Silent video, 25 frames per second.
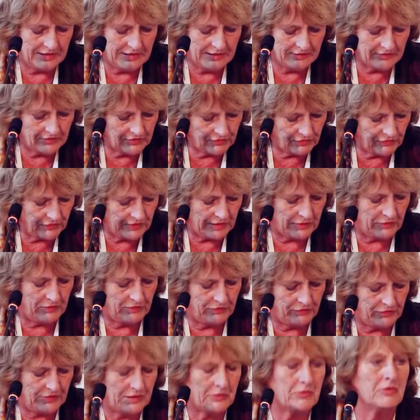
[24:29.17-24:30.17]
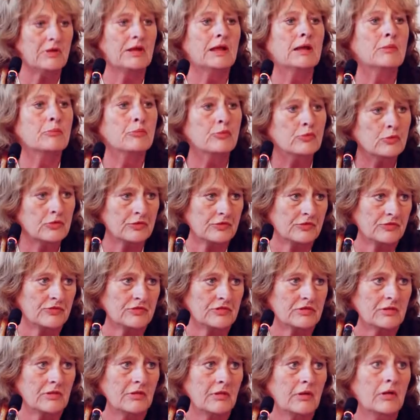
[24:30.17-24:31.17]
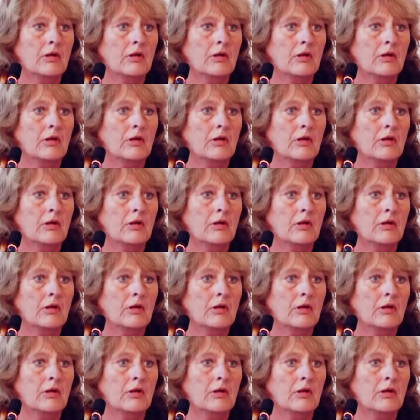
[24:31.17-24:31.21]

It is very, very important,